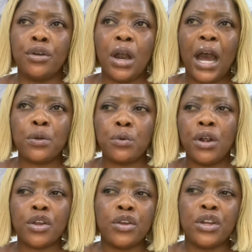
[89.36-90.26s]
hard
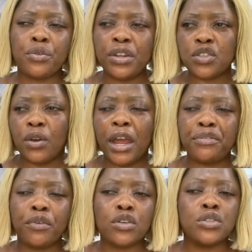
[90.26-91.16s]
work, you increase your
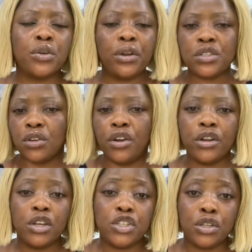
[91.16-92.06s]
efforts, you increase your
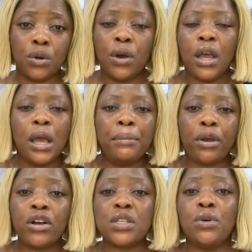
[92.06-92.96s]
energy, you know,
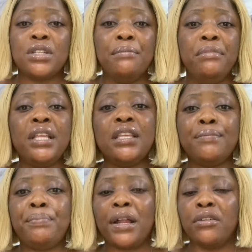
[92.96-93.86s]
because it was a
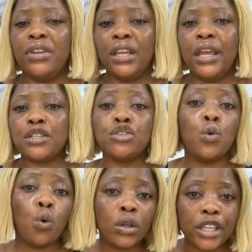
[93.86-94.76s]
mid part of the year. So
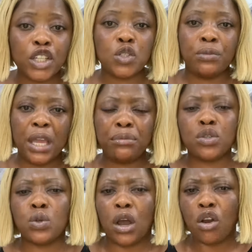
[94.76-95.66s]
you wanted to be able
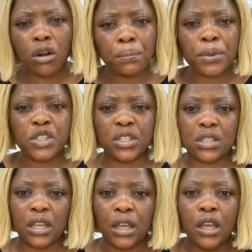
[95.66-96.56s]
to accomplish this
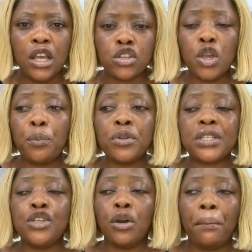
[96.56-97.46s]
thing. So you put
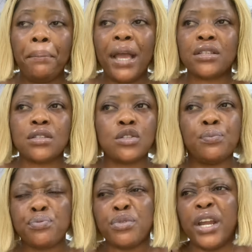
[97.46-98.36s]
in your best, you
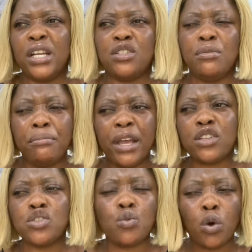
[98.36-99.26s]
prayed,
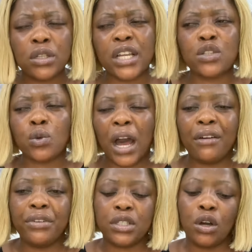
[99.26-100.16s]
you wanted to
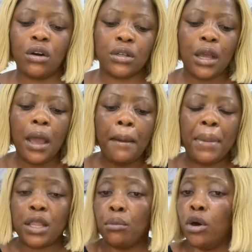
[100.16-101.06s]
have it done
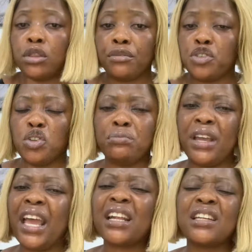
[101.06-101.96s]
by the month of June,
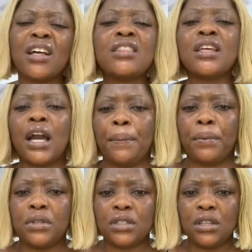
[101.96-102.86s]
but yet nothing
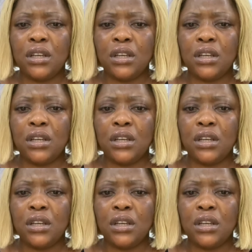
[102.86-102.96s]
happened.